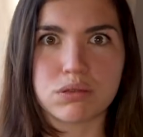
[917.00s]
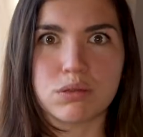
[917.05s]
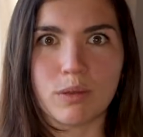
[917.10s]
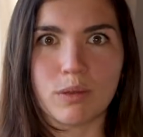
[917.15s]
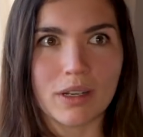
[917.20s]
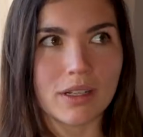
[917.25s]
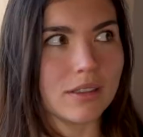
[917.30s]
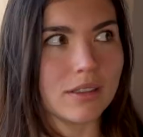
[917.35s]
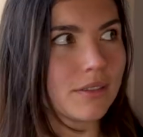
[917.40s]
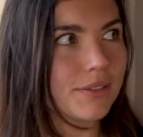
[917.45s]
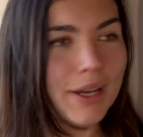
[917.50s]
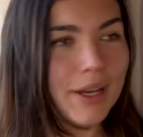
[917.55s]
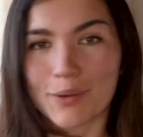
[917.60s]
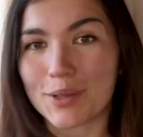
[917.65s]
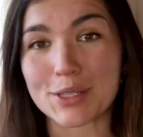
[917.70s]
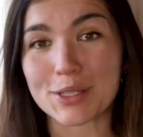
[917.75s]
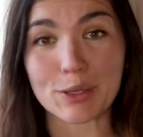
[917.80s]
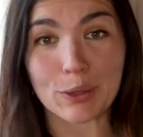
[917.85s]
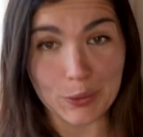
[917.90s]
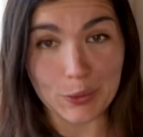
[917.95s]
Well, that
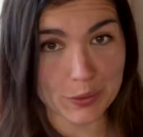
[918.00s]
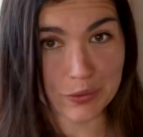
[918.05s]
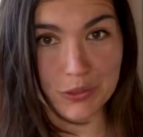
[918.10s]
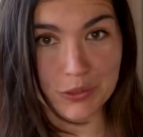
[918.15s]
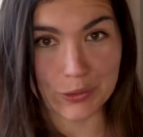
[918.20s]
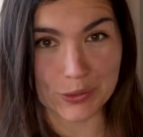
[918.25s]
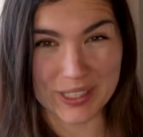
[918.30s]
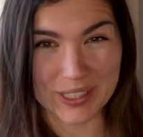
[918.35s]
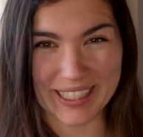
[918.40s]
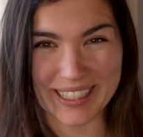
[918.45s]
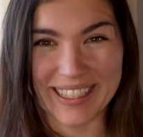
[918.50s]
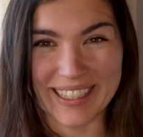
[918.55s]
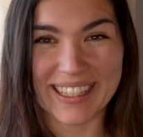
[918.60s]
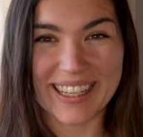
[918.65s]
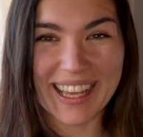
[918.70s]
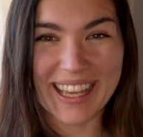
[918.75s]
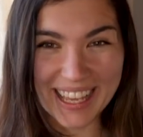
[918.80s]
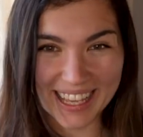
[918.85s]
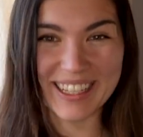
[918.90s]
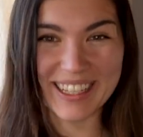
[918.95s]
was a lot of talking.
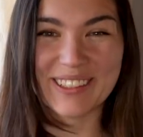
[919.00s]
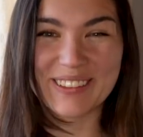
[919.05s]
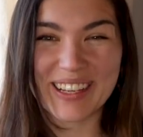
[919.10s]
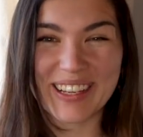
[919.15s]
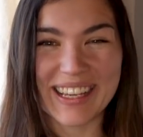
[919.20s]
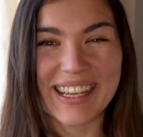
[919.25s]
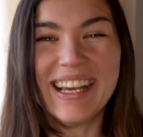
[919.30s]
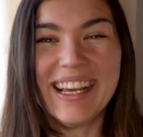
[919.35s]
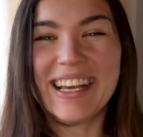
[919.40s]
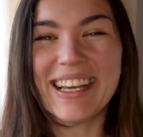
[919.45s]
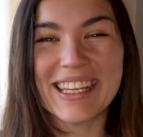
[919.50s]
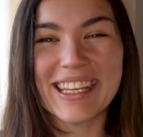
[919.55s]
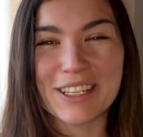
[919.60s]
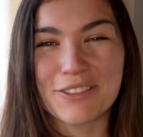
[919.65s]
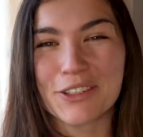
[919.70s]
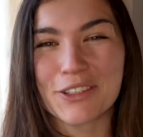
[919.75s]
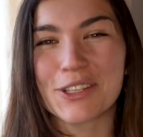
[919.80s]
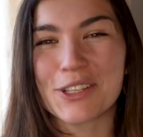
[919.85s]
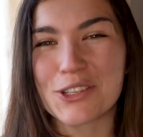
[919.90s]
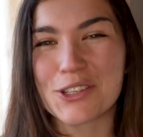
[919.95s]
Anyway, if
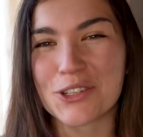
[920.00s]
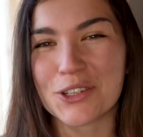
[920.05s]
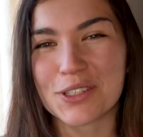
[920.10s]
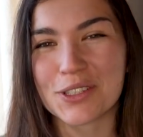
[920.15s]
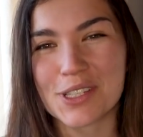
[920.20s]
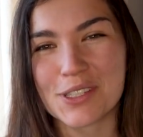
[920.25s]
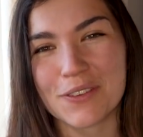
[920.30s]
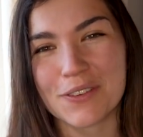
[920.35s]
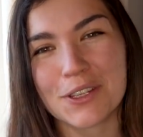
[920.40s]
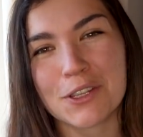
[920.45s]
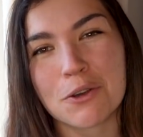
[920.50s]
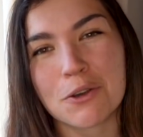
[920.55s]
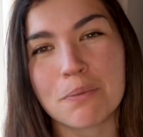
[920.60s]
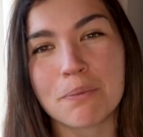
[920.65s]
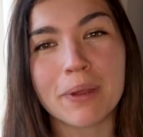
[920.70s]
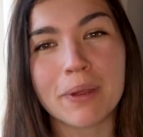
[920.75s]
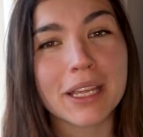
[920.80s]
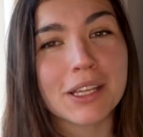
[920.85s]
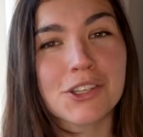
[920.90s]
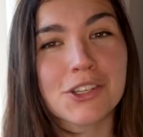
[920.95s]
you enjoyed this video,
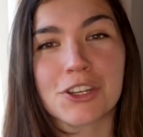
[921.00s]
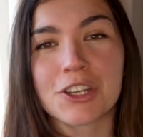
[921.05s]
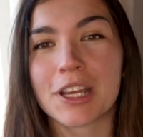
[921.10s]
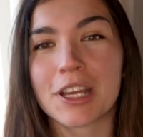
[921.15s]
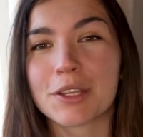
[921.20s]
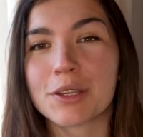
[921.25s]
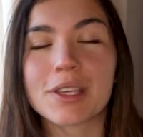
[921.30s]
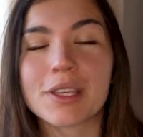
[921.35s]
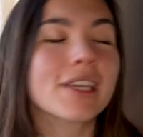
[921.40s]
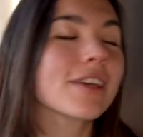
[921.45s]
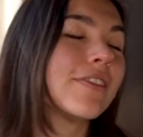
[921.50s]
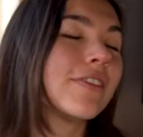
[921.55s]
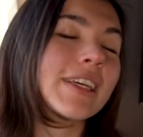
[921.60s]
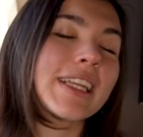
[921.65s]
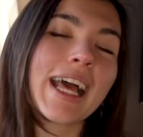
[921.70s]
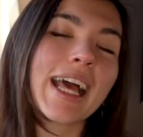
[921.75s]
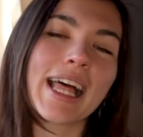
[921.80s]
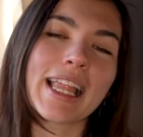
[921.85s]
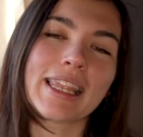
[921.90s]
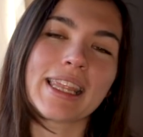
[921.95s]
make sure that you give
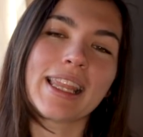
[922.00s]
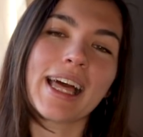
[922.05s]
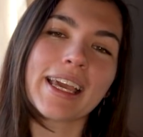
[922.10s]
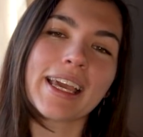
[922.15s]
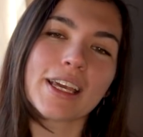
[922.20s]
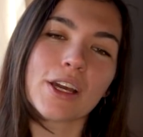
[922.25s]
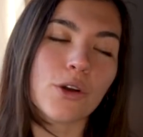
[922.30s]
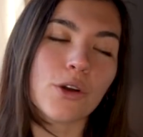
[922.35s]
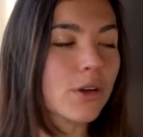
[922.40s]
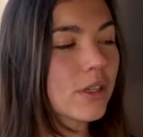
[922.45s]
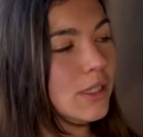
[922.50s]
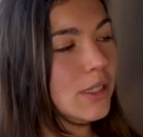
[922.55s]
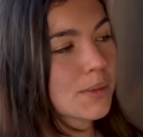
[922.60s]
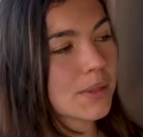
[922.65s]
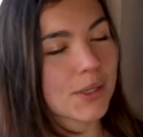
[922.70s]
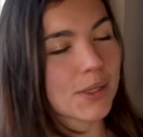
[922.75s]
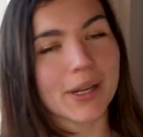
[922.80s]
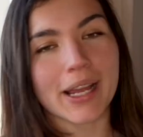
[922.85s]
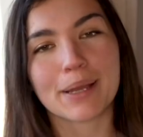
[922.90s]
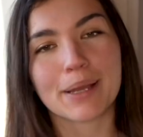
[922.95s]
it a like or
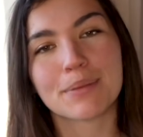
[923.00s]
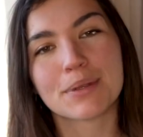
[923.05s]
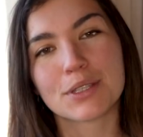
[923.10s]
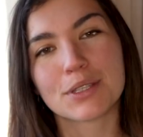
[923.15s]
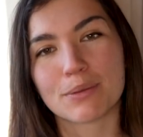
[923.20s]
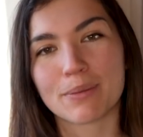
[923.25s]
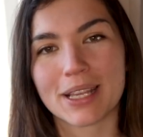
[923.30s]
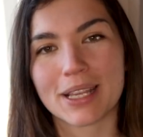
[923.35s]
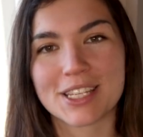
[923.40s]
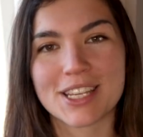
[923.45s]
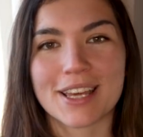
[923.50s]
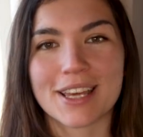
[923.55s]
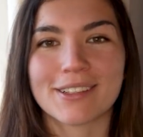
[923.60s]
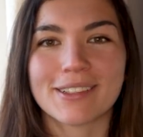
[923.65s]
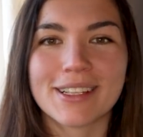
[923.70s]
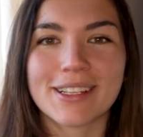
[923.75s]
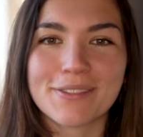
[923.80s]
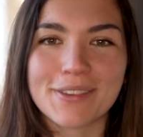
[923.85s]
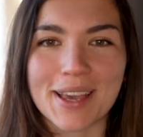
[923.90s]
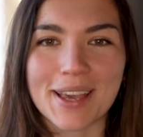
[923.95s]
subscribe to my
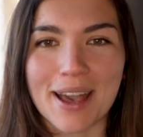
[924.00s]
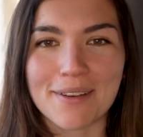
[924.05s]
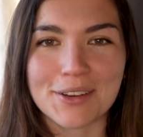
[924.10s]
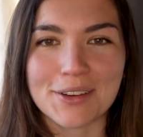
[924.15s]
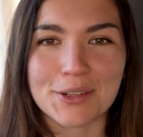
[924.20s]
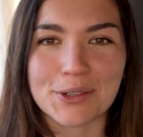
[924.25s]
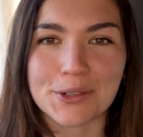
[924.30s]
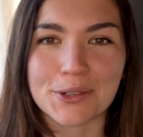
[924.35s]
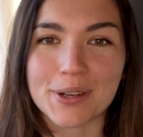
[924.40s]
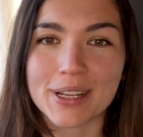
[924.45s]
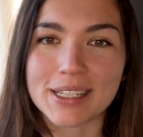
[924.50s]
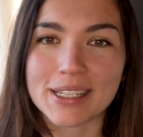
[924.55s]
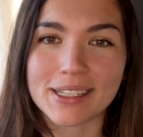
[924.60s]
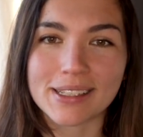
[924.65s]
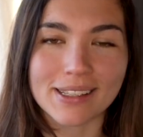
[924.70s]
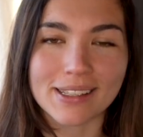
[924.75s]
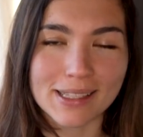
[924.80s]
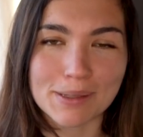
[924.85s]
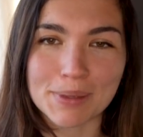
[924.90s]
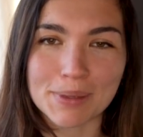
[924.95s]
channel if you haven't already.
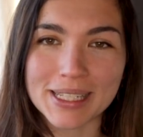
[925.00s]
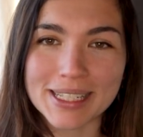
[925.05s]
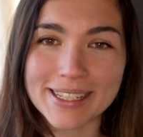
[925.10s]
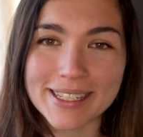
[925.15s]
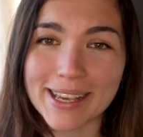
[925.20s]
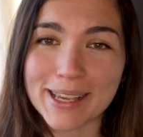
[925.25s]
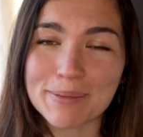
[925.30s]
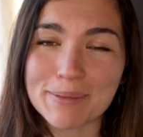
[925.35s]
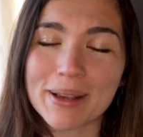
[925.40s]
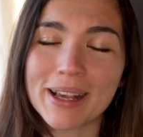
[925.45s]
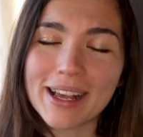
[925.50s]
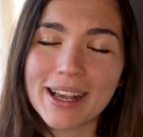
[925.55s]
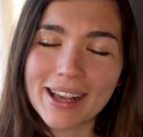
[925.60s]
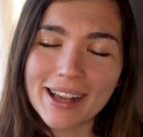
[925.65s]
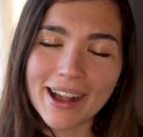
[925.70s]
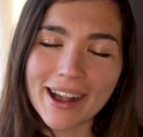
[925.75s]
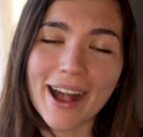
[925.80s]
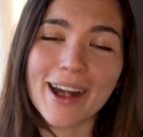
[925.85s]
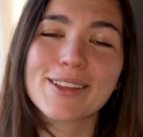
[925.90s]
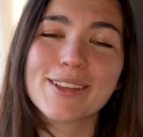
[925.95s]
In the meantime,
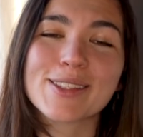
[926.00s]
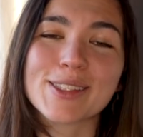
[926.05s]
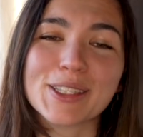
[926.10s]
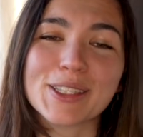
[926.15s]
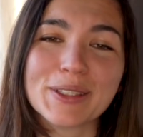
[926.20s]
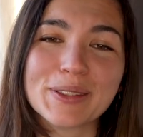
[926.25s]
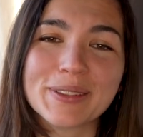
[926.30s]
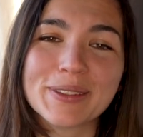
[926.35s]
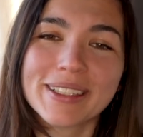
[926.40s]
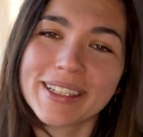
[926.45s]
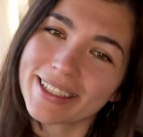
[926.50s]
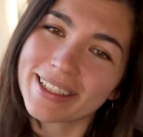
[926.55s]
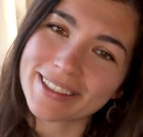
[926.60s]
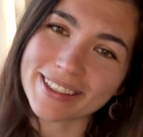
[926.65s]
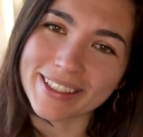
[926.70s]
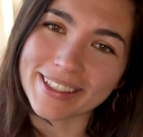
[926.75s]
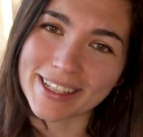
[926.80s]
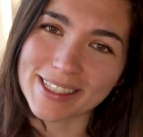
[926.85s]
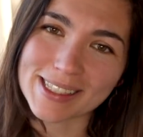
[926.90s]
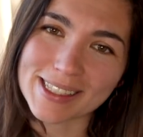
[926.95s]
I'll see you in
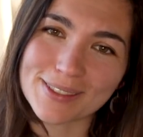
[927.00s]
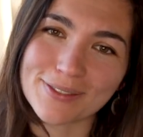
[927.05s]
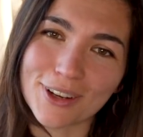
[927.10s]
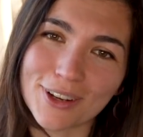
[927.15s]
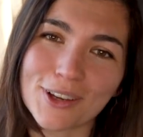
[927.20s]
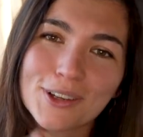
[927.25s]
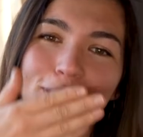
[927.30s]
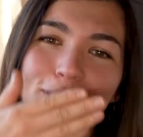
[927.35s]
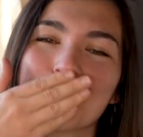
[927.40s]
the next vlog.